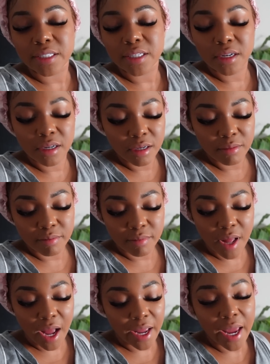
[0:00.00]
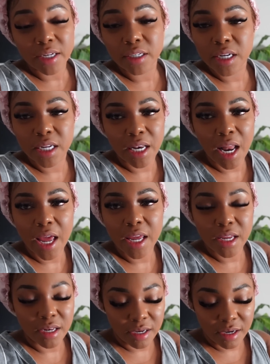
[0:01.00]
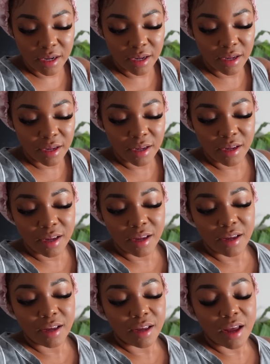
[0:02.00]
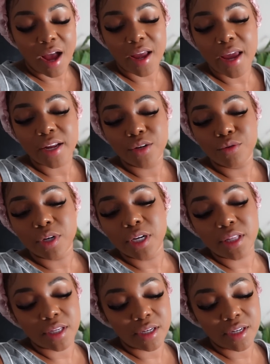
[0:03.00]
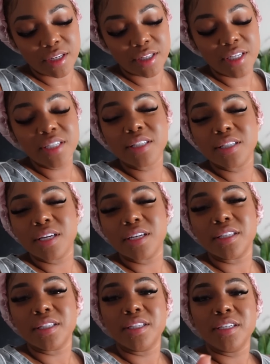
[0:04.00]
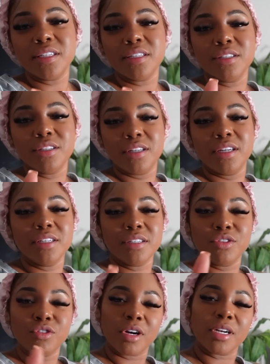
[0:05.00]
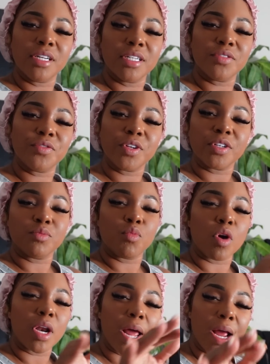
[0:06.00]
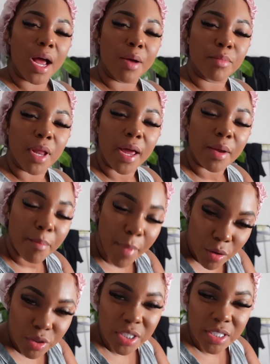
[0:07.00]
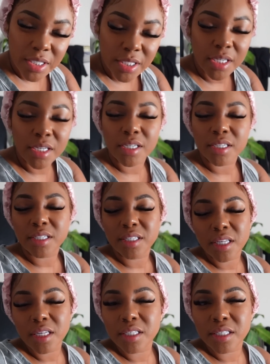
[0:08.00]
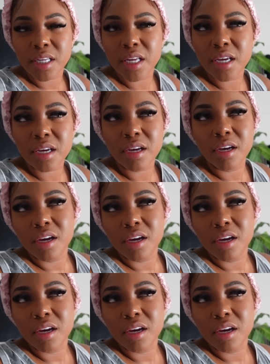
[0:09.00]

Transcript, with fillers: sit up, I can't look at light, I can't do nothing. This drunkenness feels more like I'm like motion sickness, seasick,